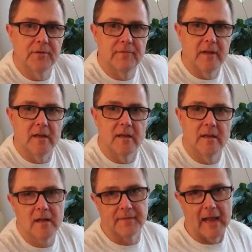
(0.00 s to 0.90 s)
feet.
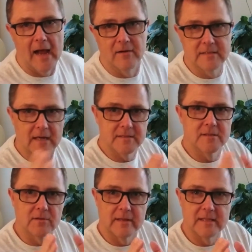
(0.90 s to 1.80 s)
Not the house. House is
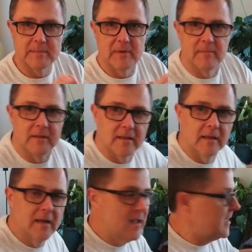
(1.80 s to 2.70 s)
only this big, but the
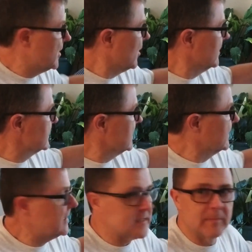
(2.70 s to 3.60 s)
yard is
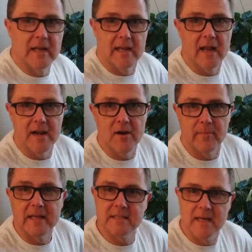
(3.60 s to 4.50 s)
like this big, and I know
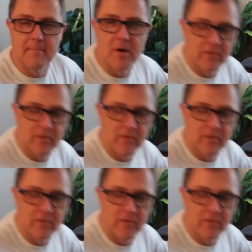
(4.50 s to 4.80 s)
because I mow